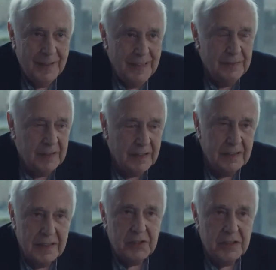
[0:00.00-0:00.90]
If the
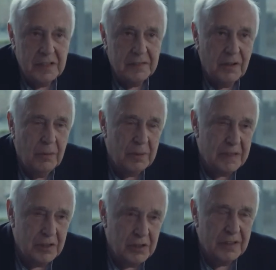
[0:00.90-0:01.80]
conditions of
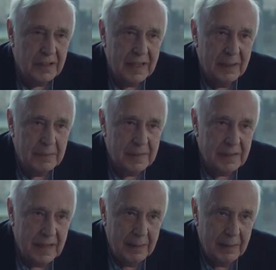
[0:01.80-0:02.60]
competition are kept